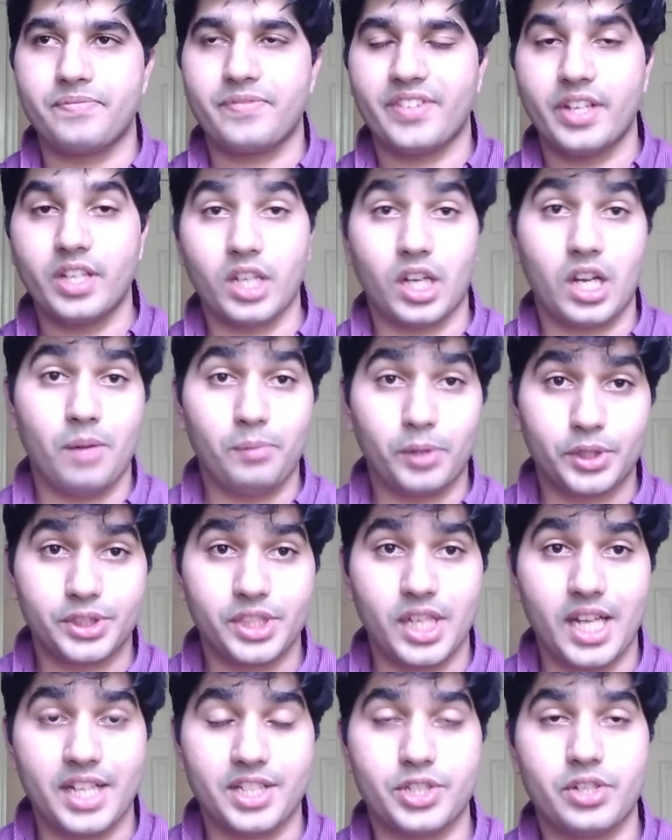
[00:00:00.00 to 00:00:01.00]
in the
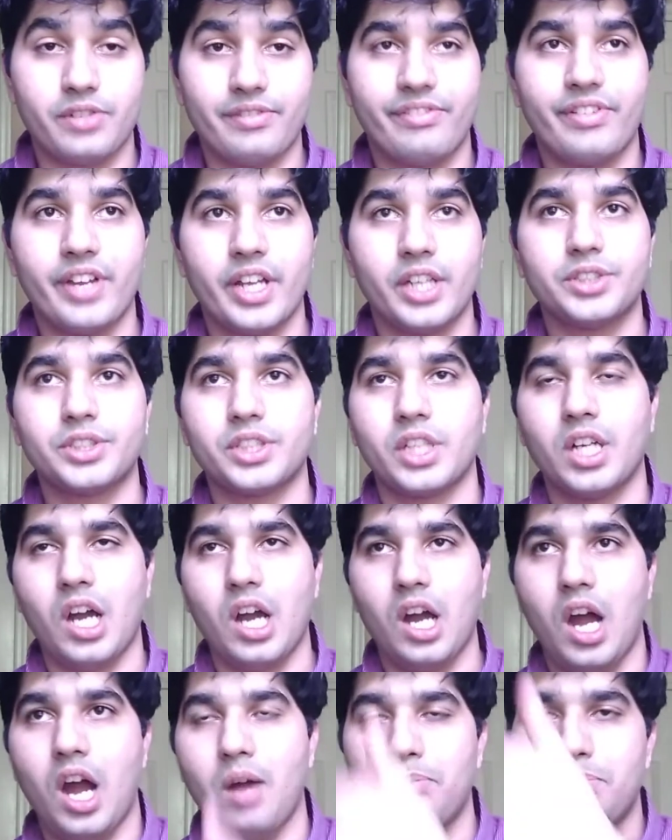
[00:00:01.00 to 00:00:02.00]
commercialization phase
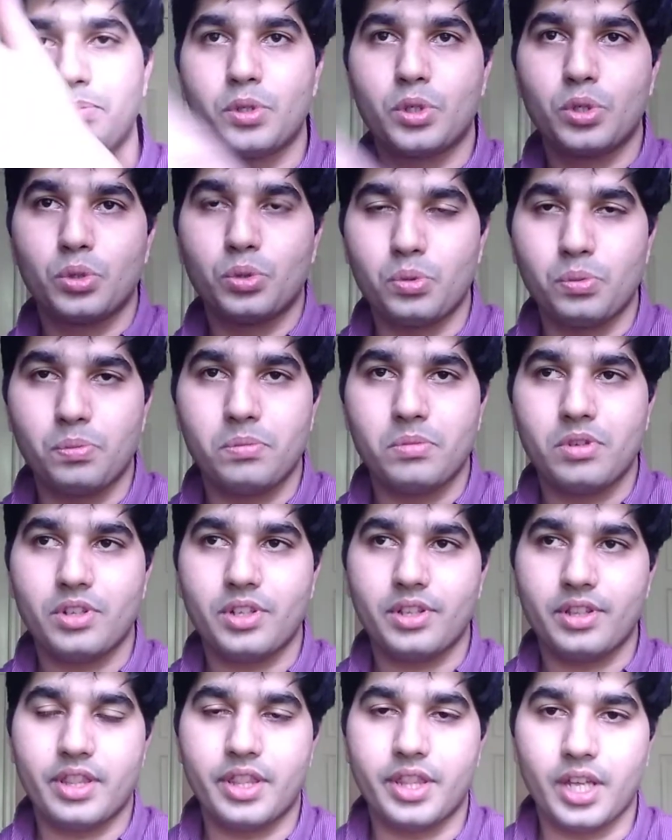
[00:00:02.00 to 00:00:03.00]
up to
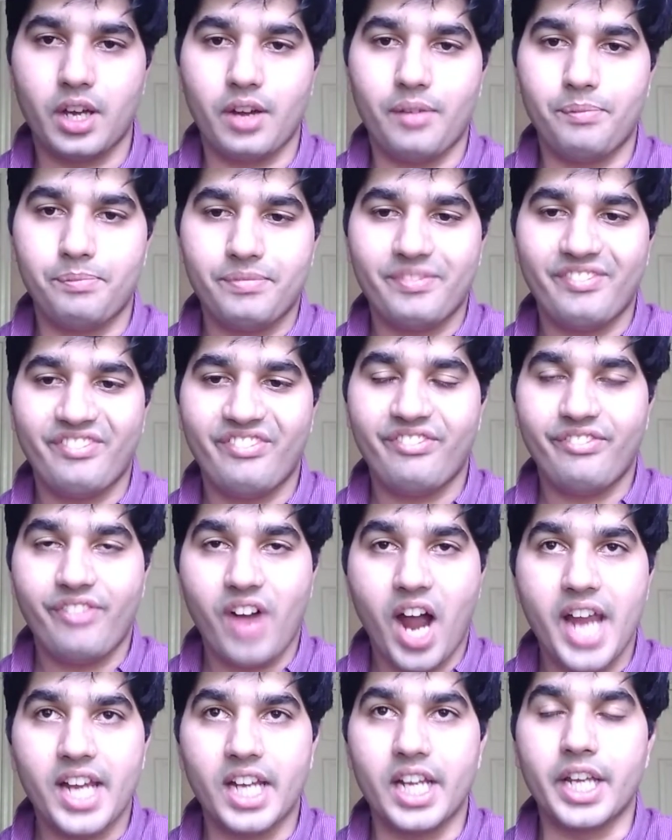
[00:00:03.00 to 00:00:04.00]
the
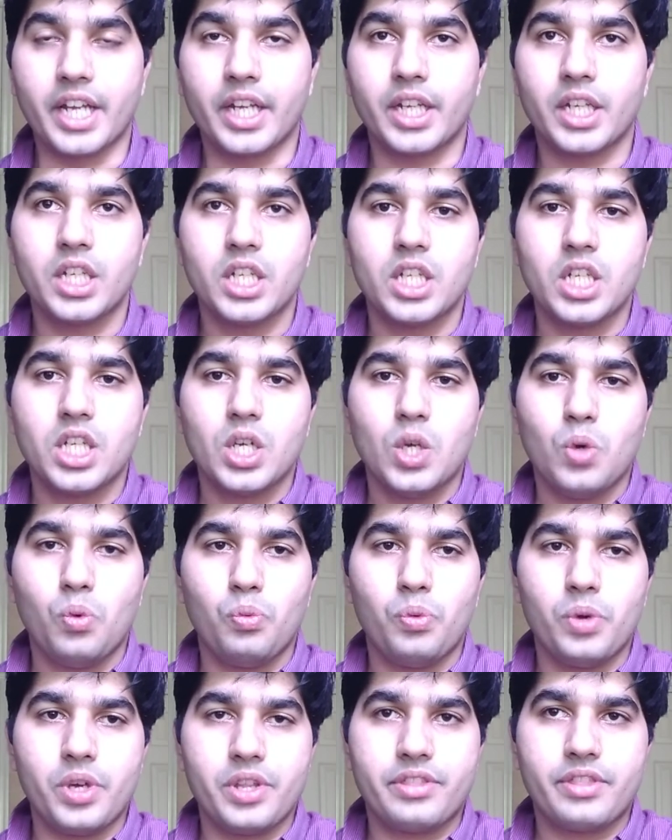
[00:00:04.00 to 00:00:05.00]
filing
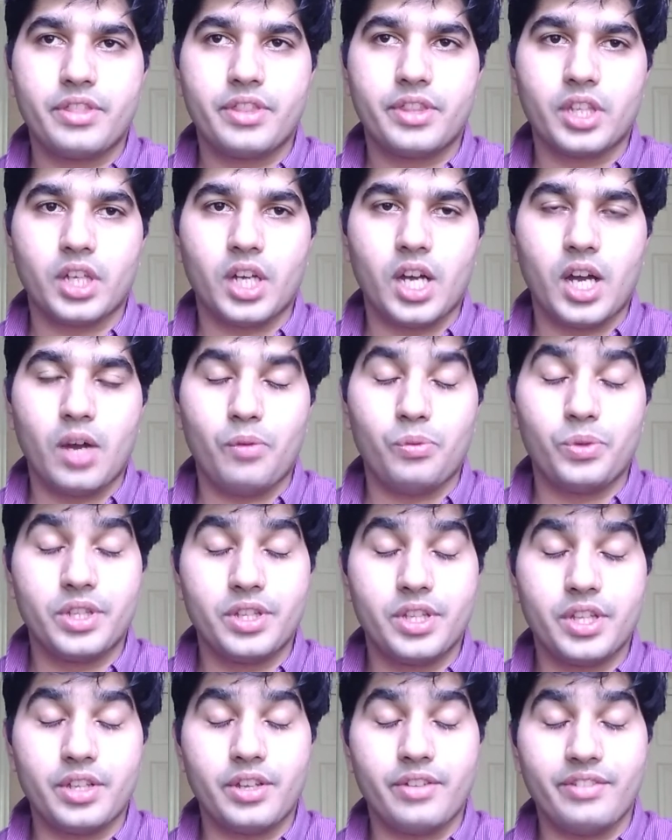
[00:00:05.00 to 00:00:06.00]
with
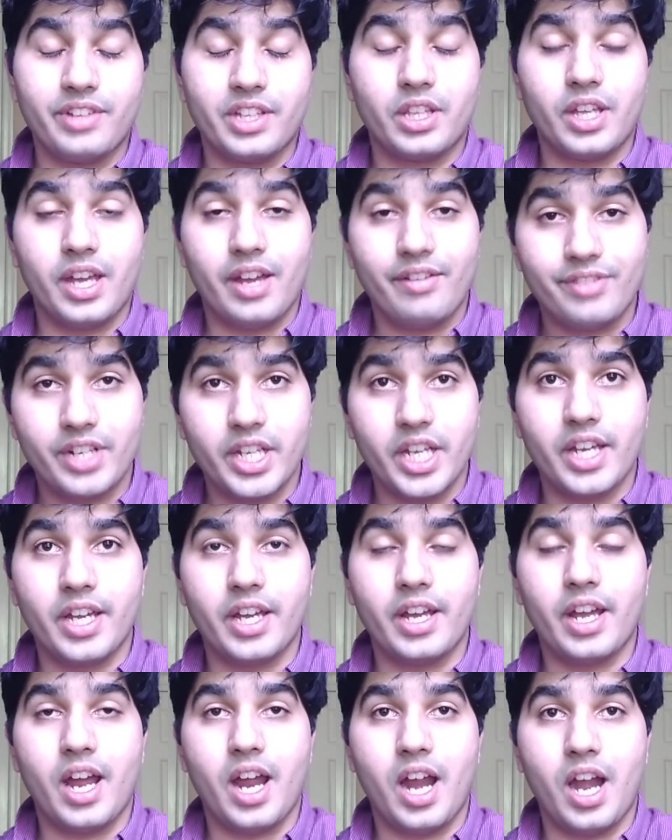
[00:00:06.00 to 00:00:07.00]

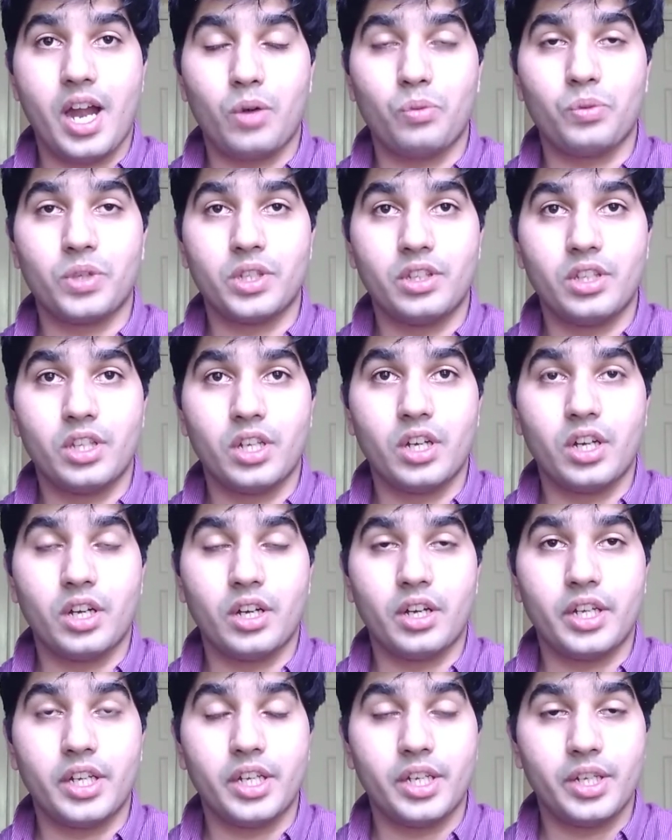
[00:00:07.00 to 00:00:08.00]
FDA and with
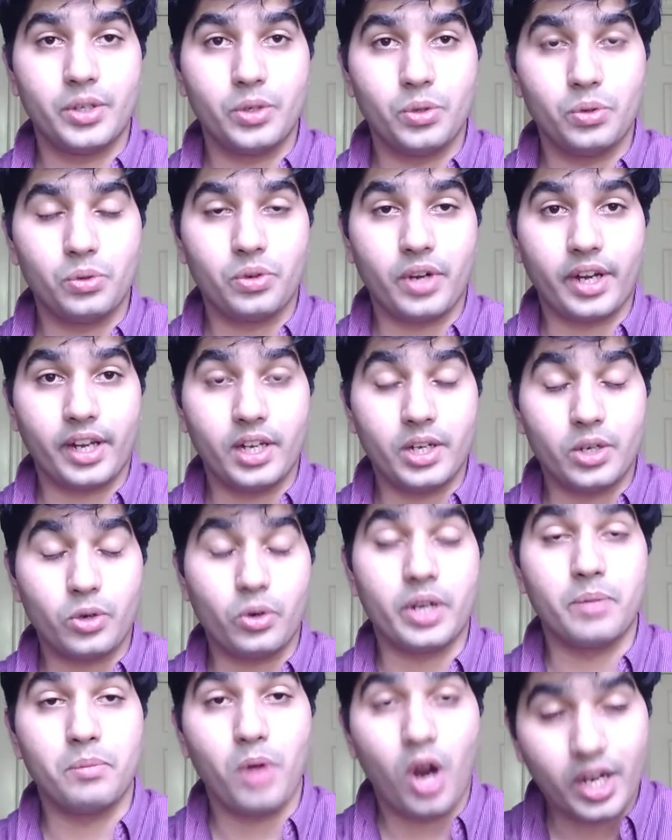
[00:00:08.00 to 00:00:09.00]
the EU
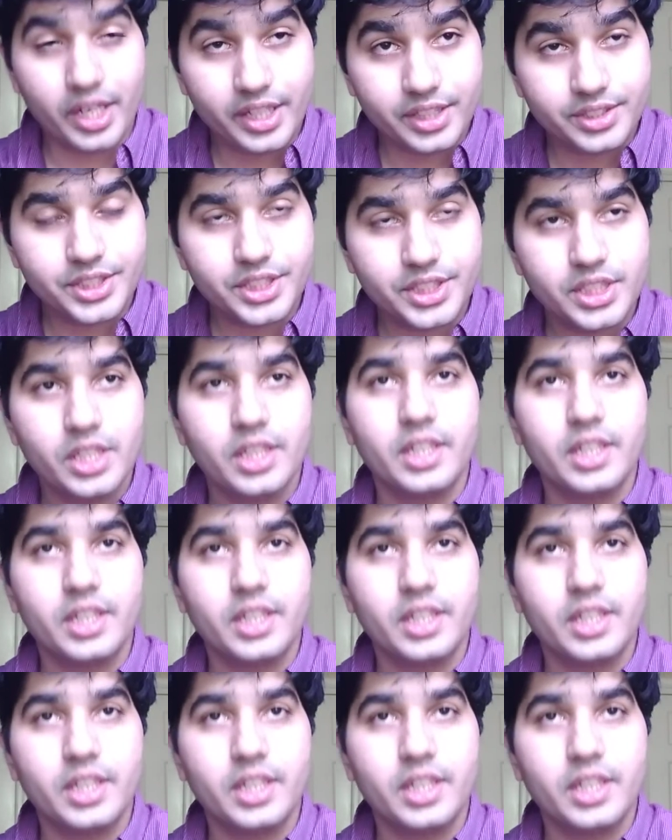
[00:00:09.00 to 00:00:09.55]
regulatory bodies.